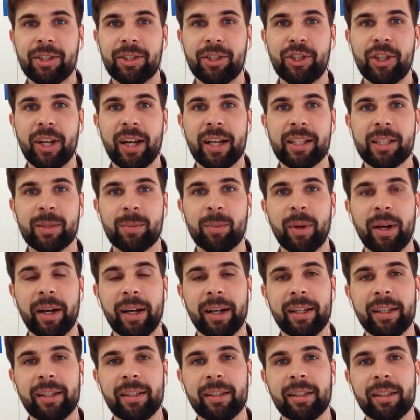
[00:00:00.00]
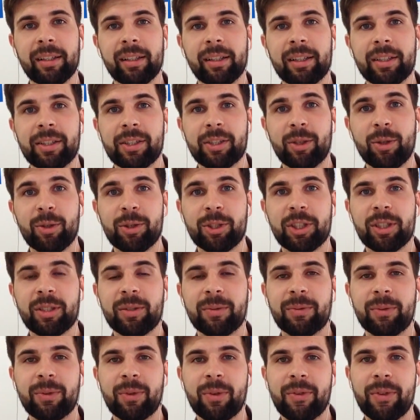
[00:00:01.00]
just by
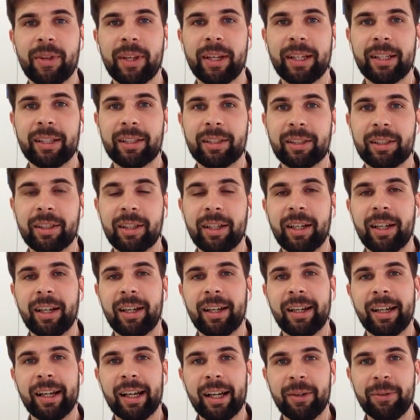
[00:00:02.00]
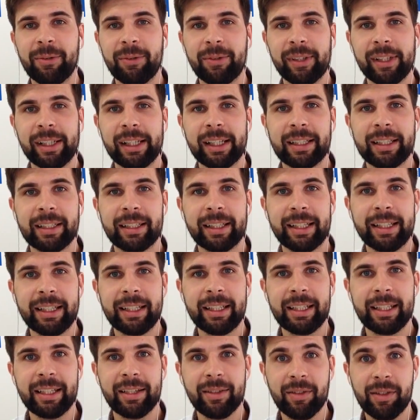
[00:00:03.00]
searching for their affiliate
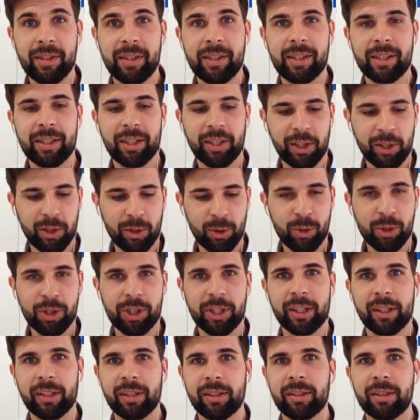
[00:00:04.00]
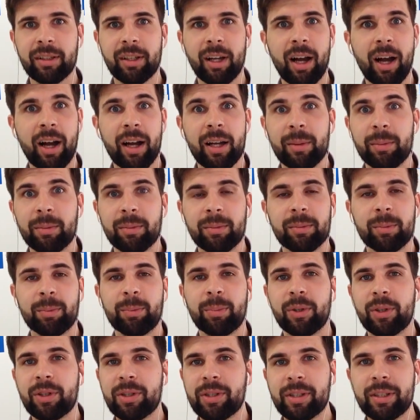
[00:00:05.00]
ID. This is huge, and I'm
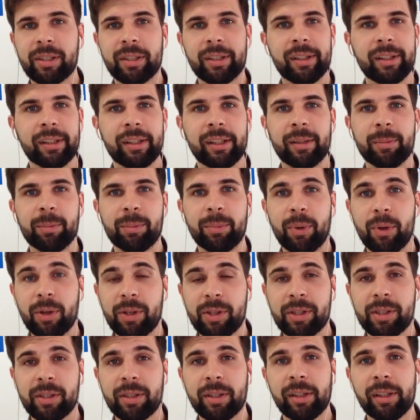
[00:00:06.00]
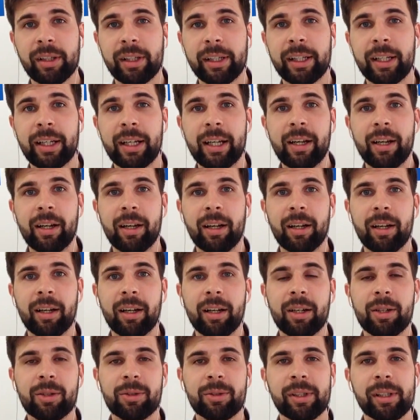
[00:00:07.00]
personally
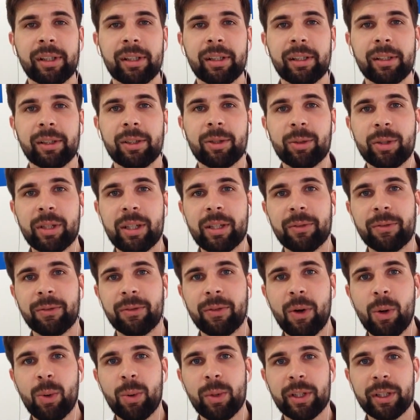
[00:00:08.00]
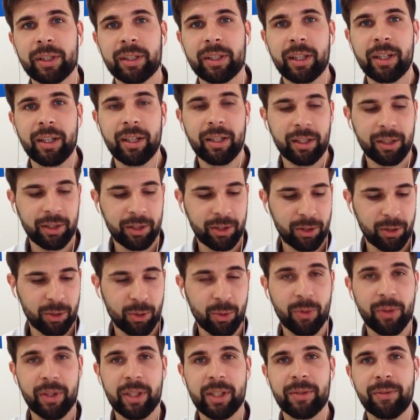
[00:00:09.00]
really looking forward
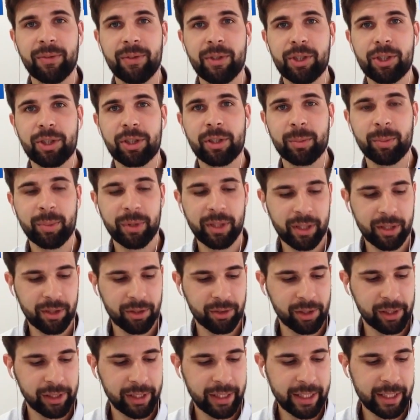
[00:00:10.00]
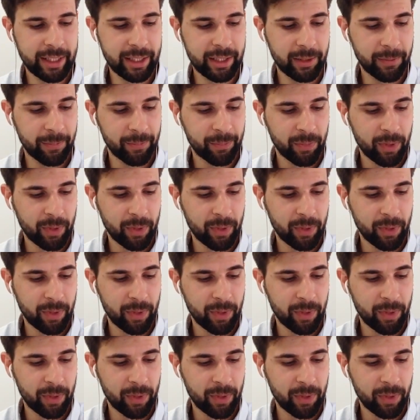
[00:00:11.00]
to this feature being released.